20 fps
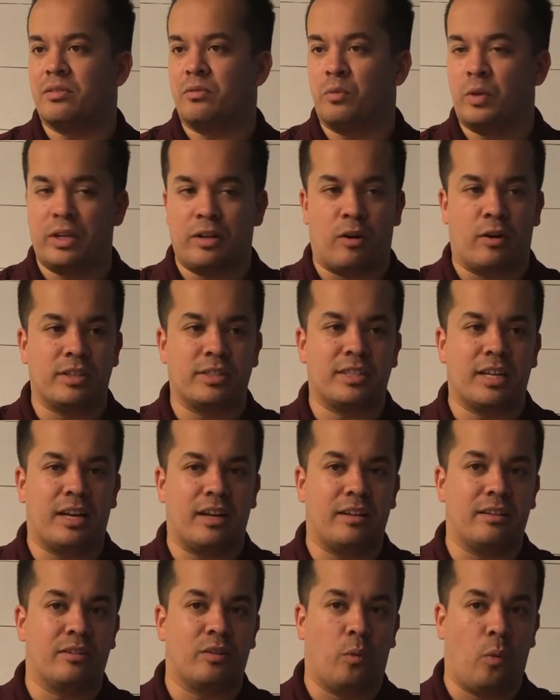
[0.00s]
we already said
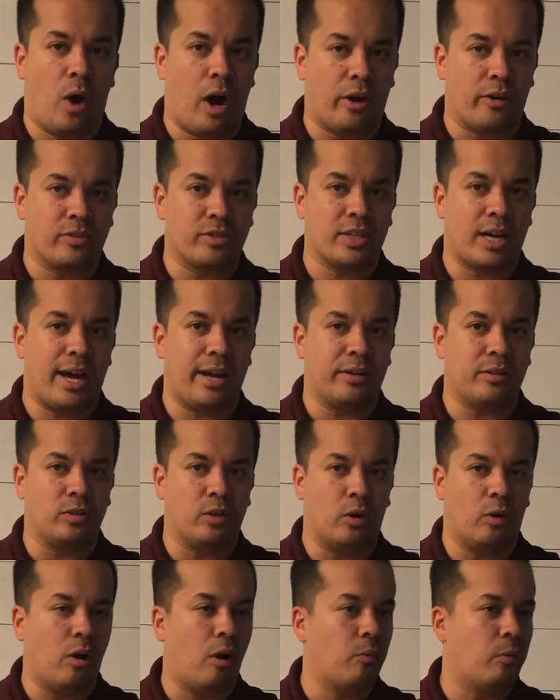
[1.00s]
it, the water cycle,
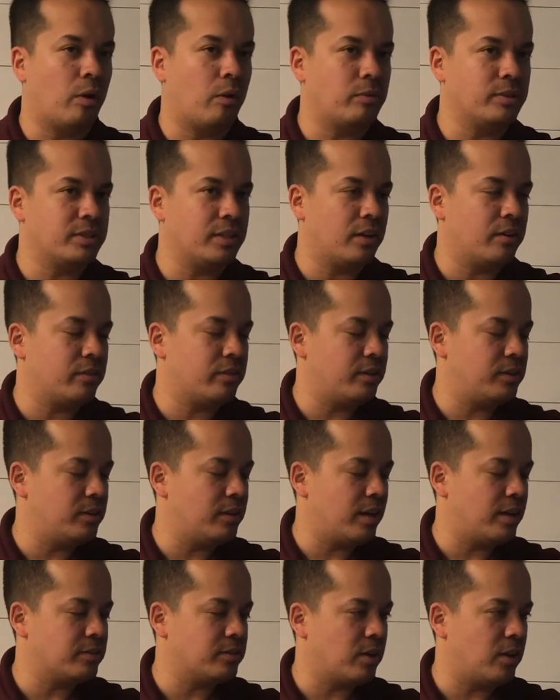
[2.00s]
or, or what was the other thing you
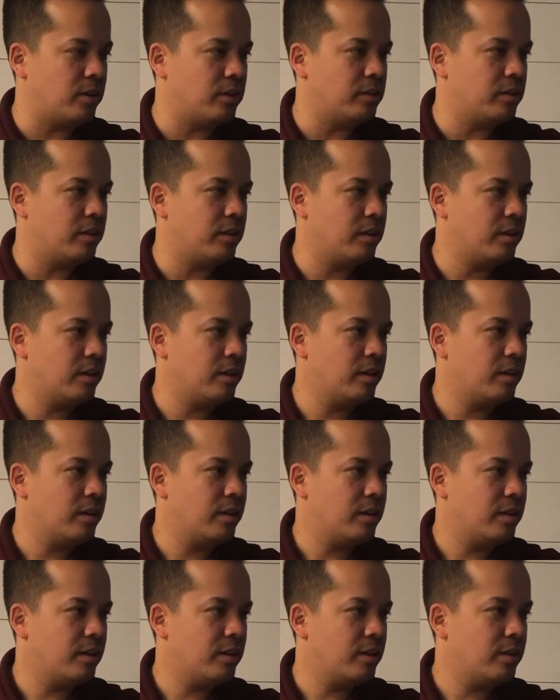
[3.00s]
guys called it?
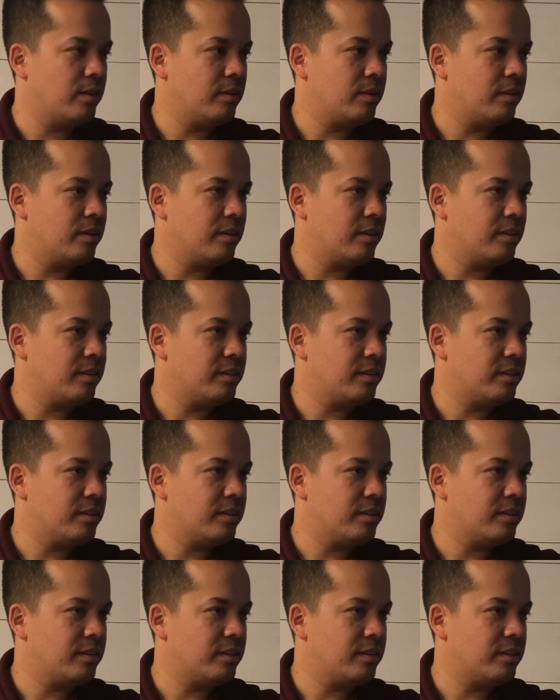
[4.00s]
Hydrologic.